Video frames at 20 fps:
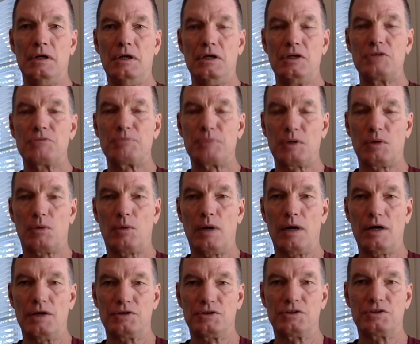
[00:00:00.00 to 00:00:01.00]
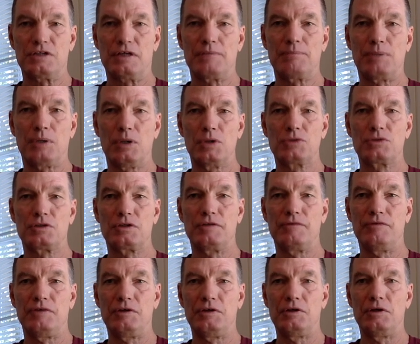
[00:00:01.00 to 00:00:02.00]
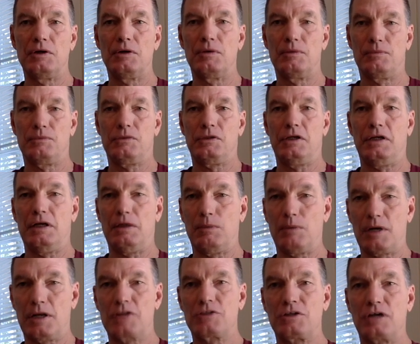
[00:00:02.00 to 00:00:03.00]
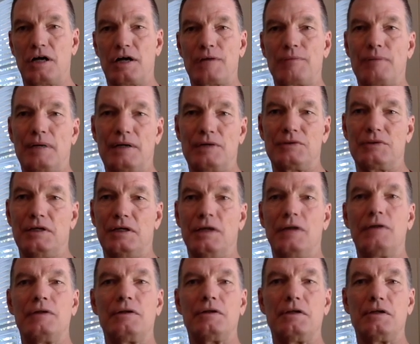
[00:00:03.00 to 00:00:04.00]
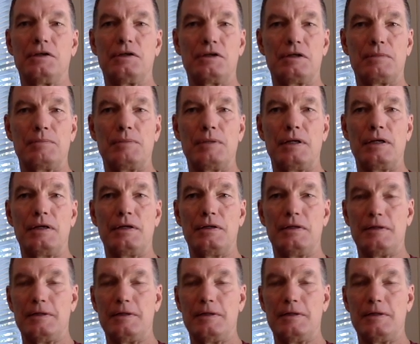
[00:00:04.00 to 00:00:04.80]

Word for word: It's been a while since I posted a video, and I want to talk about that here in a minute.